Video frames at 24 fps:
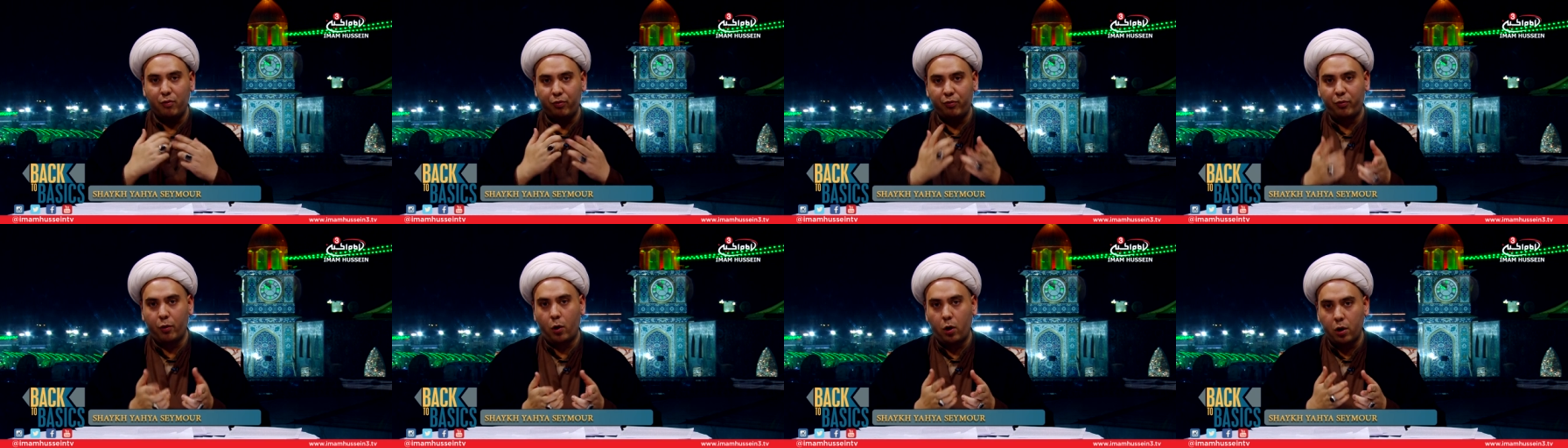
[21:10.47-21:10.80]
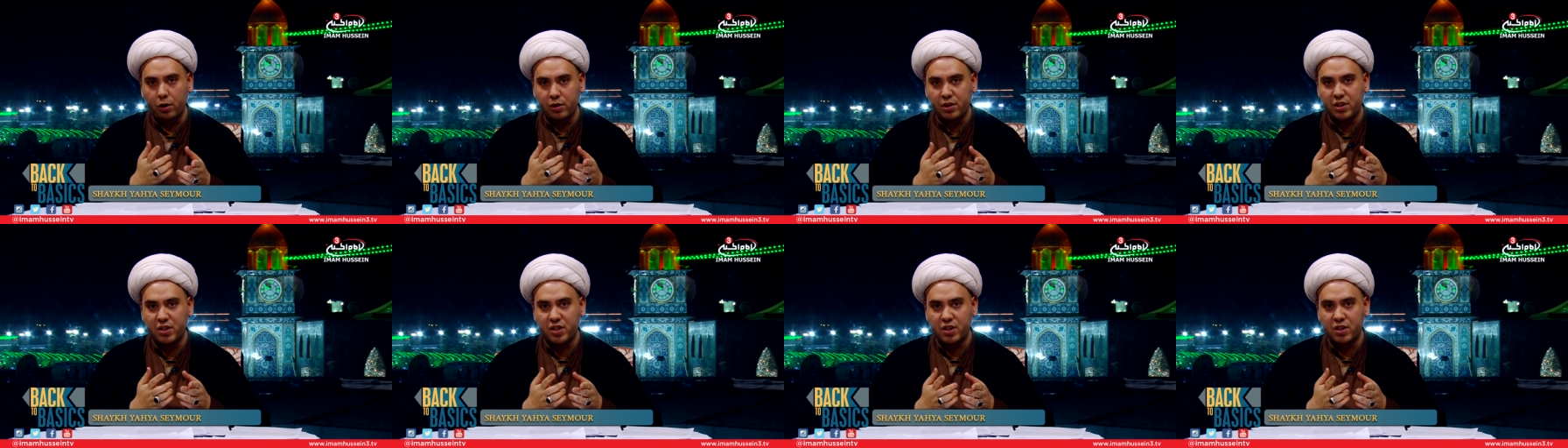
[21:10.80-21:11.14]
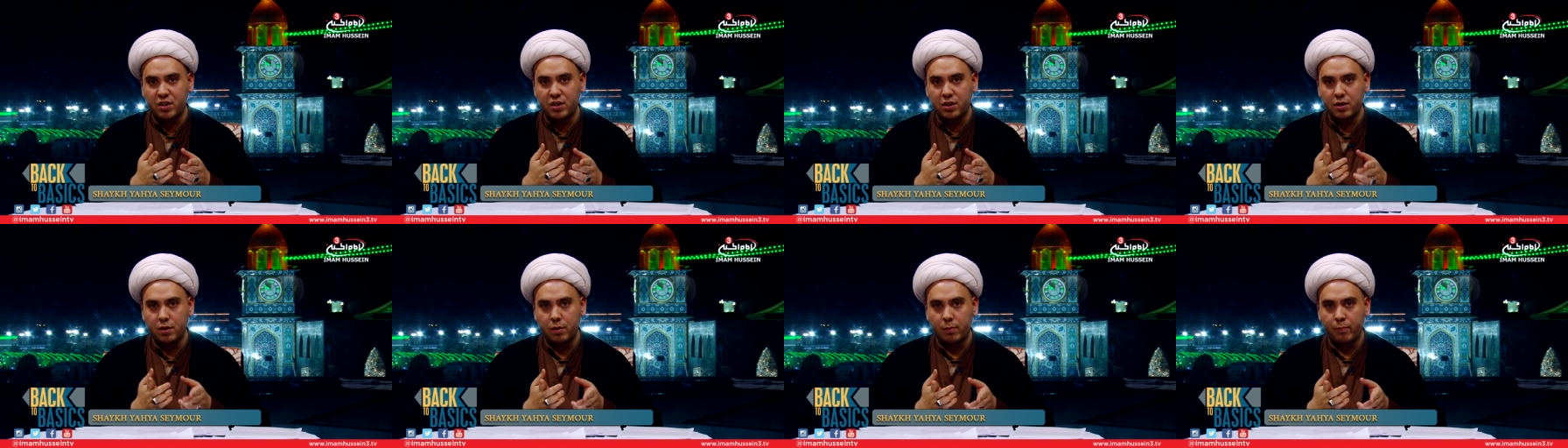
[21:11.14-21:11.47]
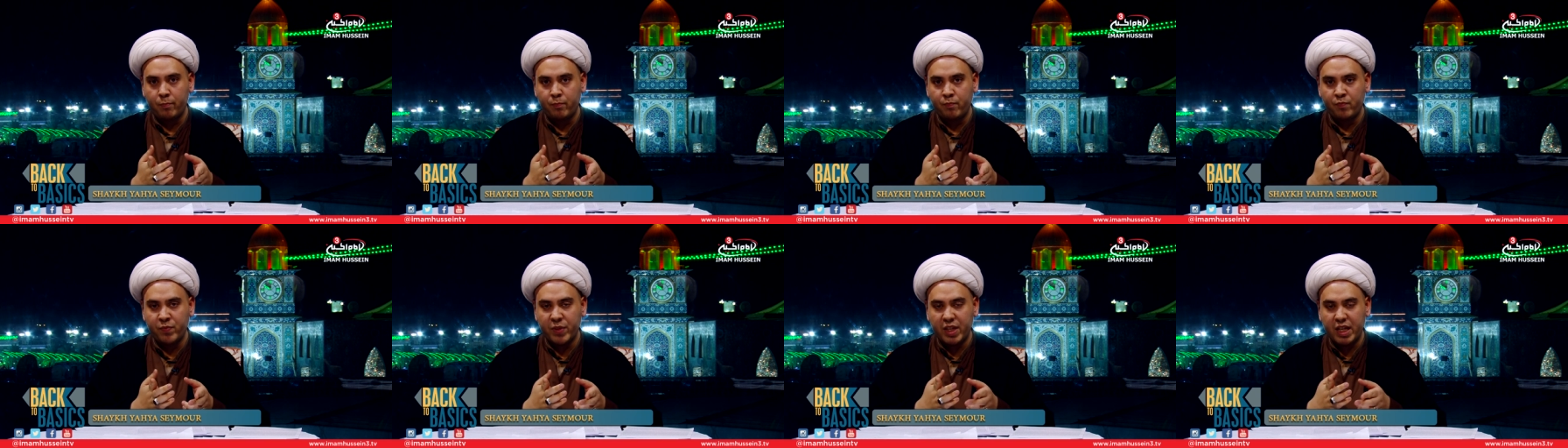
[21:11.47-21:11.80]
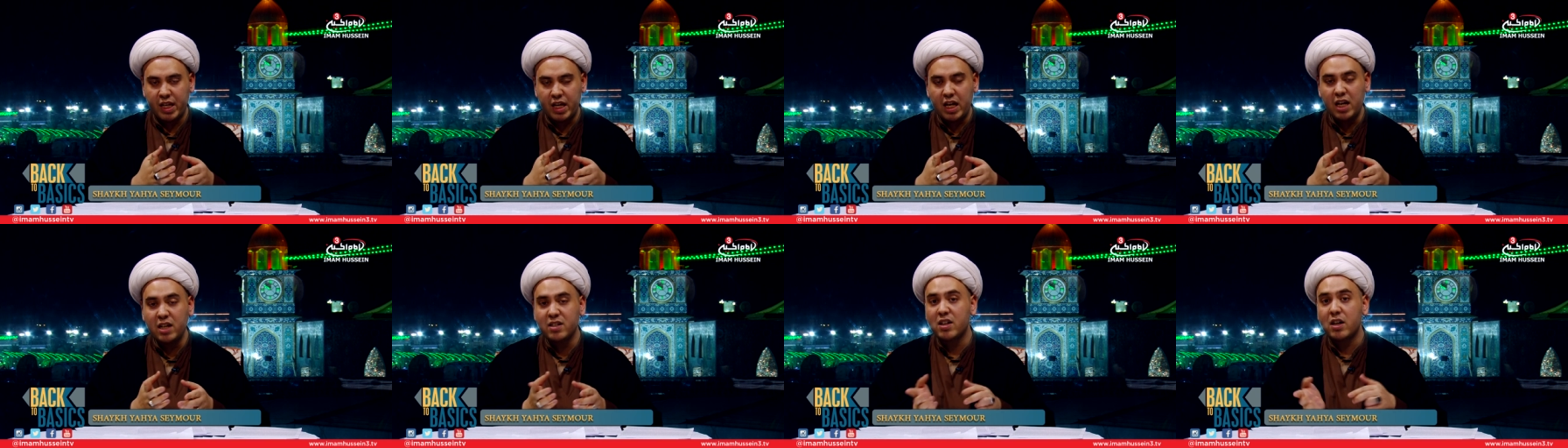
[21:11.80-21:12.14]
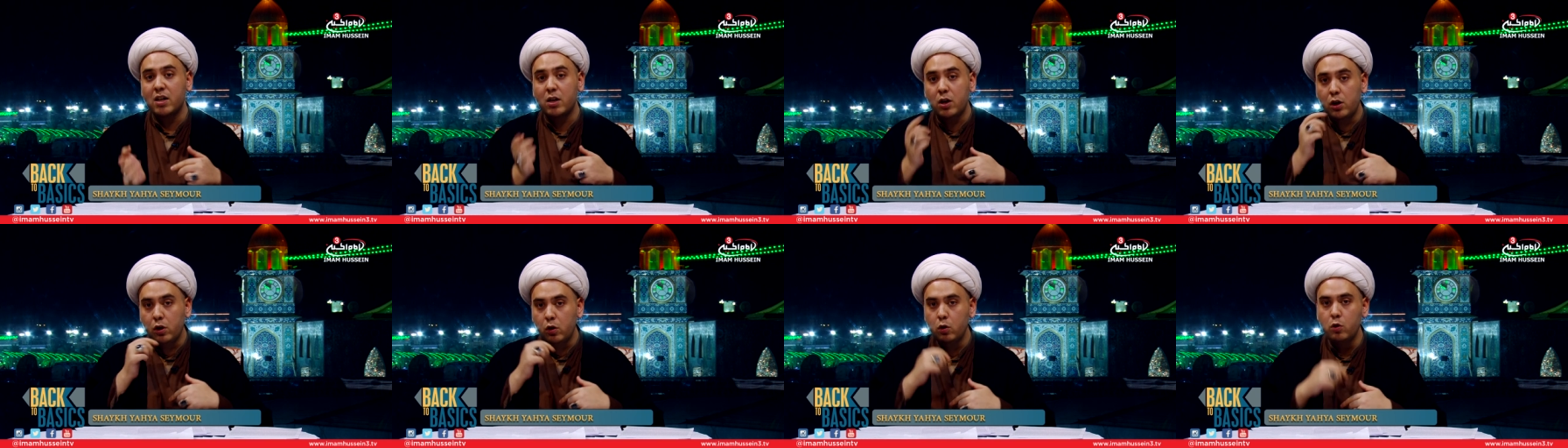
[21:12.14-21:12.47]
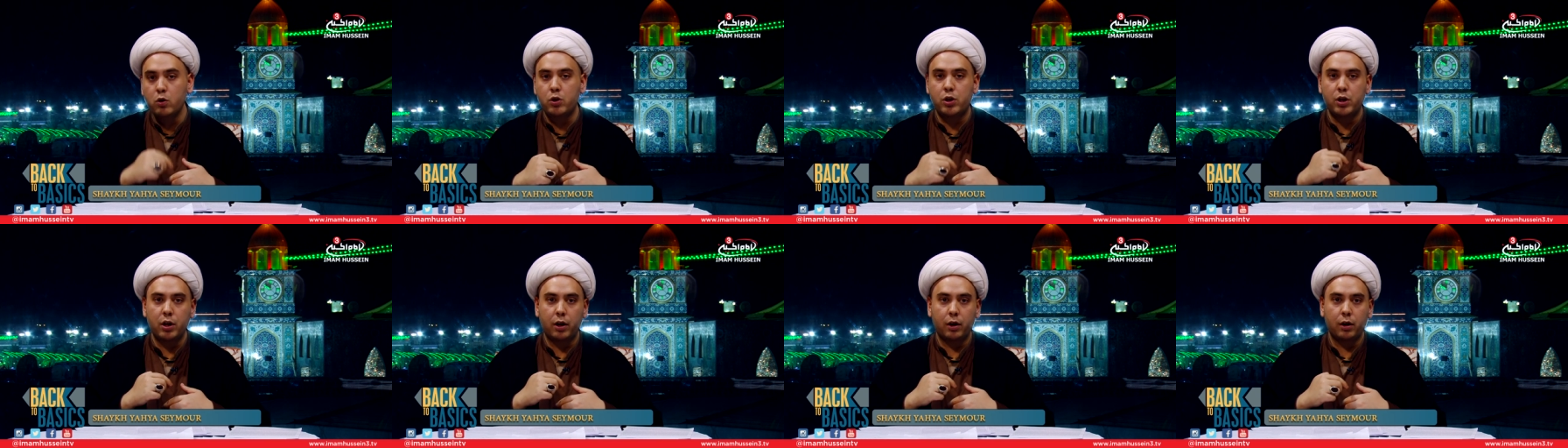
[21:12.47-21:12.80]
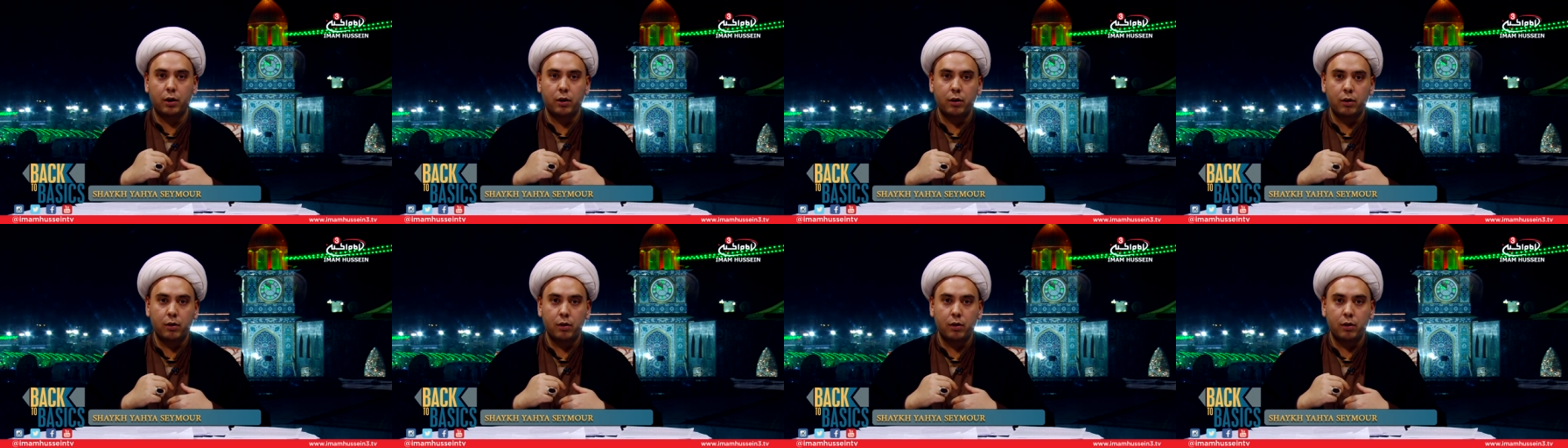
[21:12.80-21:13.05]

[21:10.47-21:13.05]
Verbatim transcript: thoughts, is an illusion.